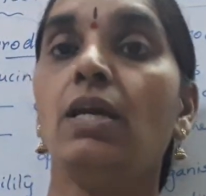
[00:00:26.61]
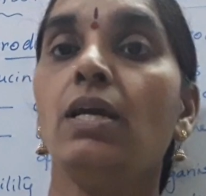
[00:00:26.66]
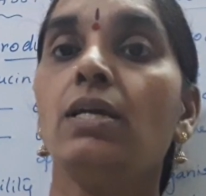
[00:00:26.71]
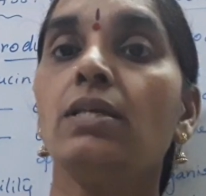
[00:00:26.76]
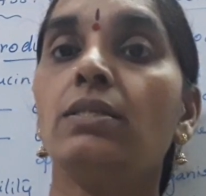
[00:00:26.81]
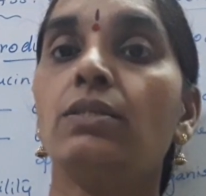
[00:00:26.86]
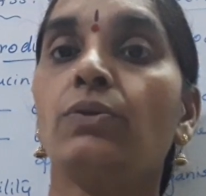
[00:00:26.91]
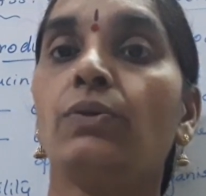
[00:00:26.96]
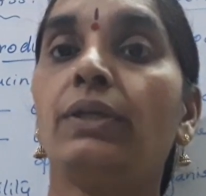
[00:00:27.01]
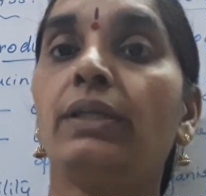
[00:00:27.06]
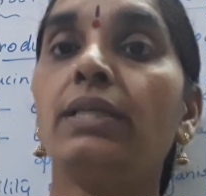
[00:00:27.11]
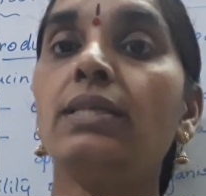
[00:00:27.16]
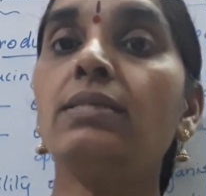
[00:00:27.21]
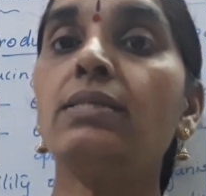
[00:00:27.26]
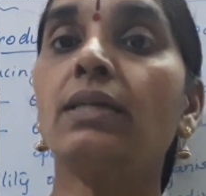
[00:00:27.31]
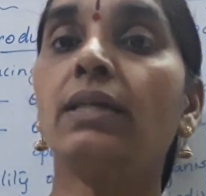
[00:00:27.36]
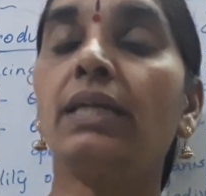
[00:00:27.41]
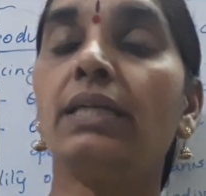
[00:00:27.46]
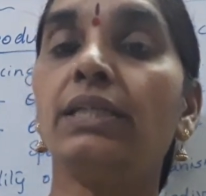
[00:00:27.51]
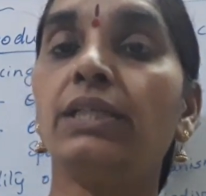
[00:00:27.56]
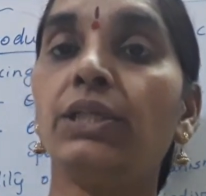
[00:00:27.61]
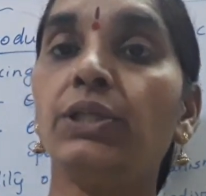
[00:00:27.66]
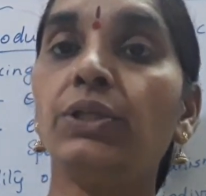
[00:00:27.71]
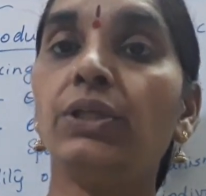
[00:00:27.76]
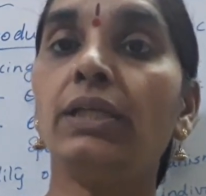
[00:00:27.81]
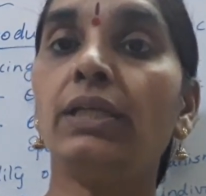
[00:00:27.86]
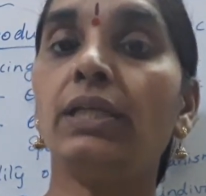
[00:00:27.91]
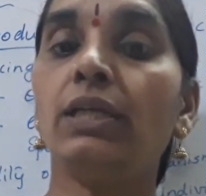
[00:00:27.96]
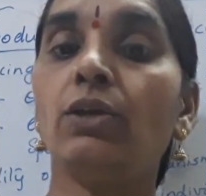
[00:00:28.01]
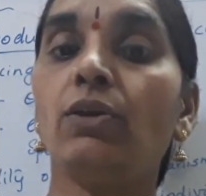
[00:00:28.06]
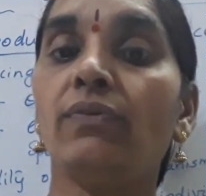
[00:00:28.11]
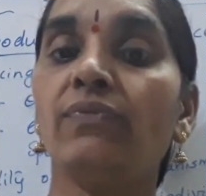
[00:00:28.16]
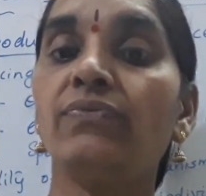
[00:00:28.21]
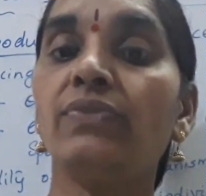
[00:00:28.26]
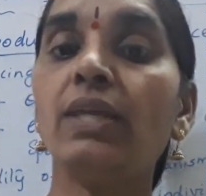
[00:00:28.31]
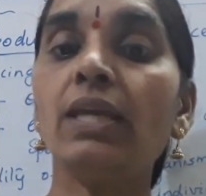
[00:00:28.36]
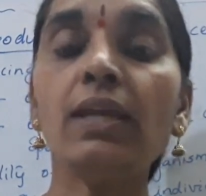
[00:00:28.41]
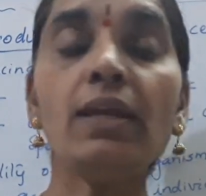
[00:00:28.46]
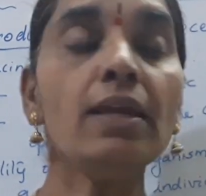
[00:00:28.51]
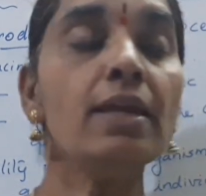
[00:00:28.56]
So it is the continuity of
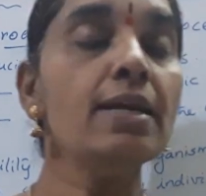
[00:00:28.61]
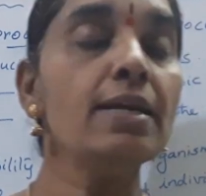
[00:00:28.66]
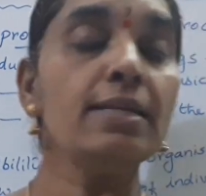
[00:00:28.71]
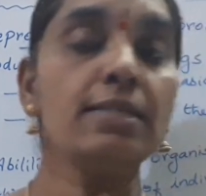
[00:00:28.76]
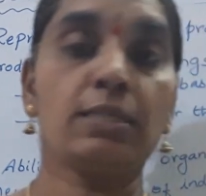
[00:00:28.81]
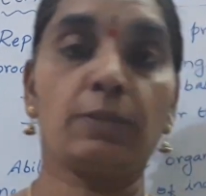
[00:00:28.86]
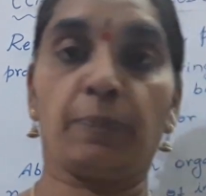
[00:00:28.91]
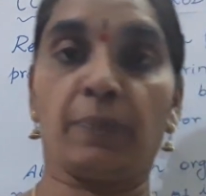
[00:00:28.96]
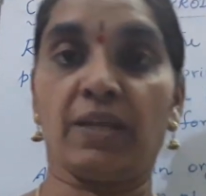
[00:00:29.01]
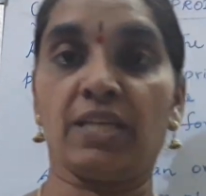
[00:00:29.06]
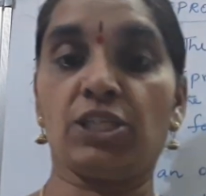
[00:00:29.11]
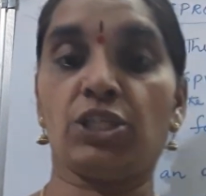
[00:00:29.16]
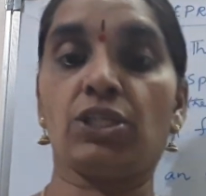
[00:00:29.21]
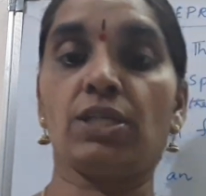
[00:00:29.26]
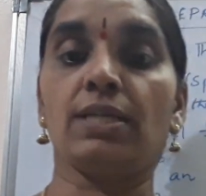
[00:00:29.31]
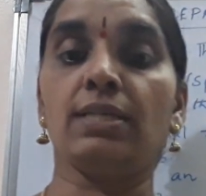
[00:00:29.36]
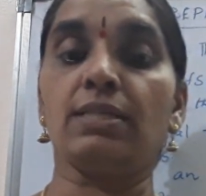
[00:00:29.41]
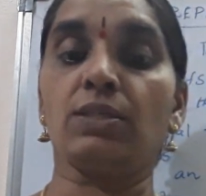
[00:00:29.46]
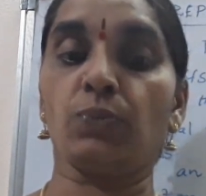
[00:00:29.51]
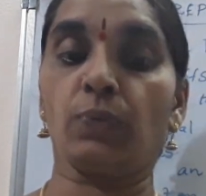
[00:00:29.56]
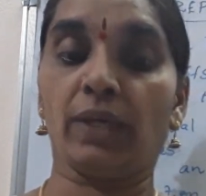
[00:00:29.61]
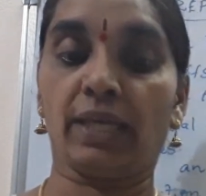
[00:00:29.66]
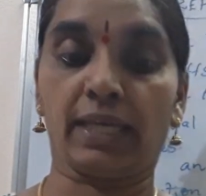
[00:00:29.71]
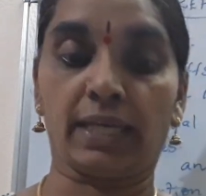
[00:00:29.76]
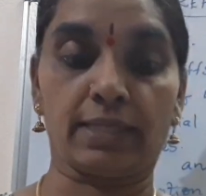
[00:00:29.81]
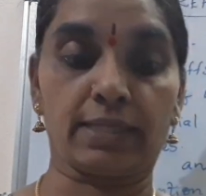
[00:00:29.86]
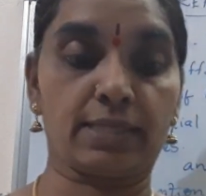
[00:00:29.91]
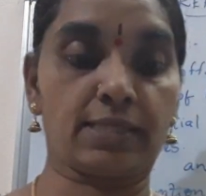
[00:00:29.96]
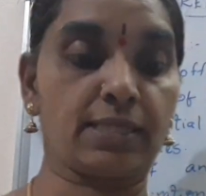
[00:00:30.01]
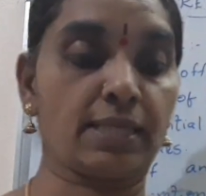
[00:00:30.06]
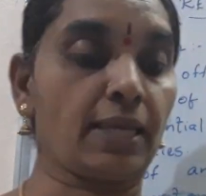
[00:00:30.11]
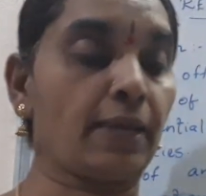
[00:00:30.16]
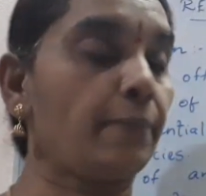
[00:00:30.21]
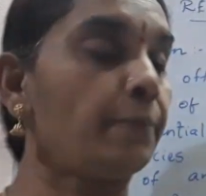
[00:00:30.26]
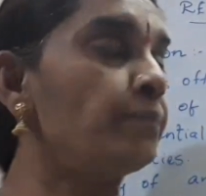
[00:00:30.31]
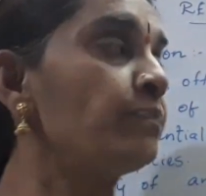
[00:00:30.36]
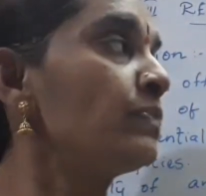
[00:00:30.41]
the species, we can say.